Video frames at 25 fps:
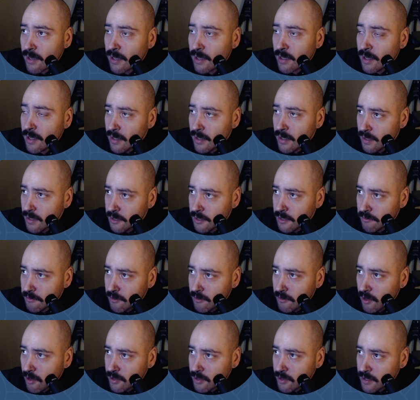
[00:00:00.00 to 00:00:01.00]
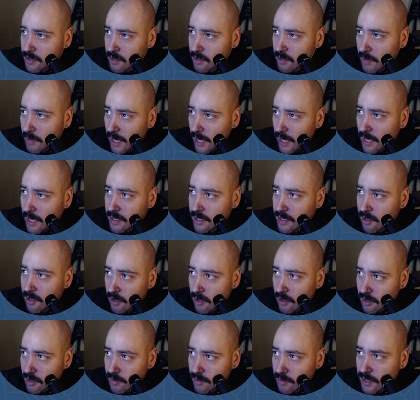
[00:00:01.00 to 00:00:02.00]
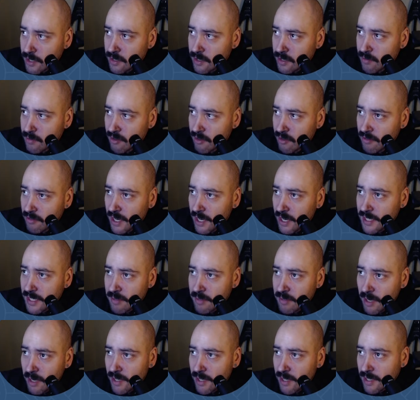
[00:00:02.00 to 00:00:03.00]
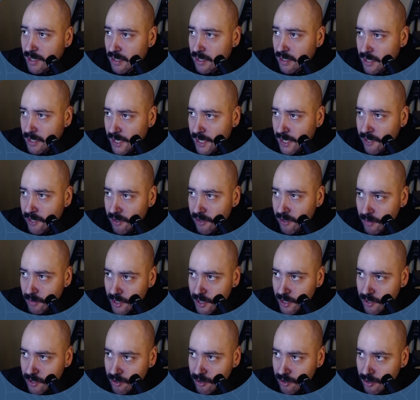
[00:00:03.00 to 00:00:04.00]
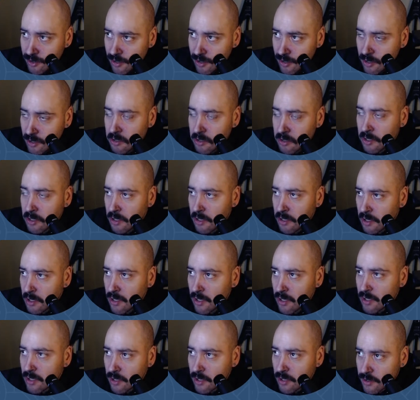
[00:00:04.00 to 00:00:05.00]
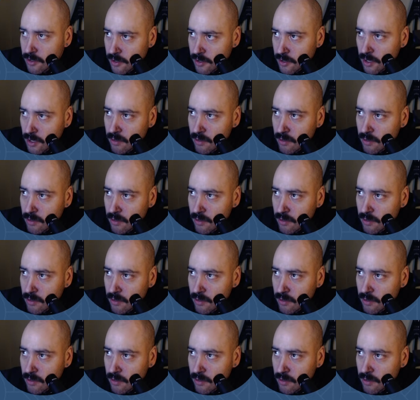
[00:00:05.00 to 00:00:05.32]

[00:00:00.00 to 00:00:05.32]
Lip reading: the default command and arguments provided by the container image. Good to know.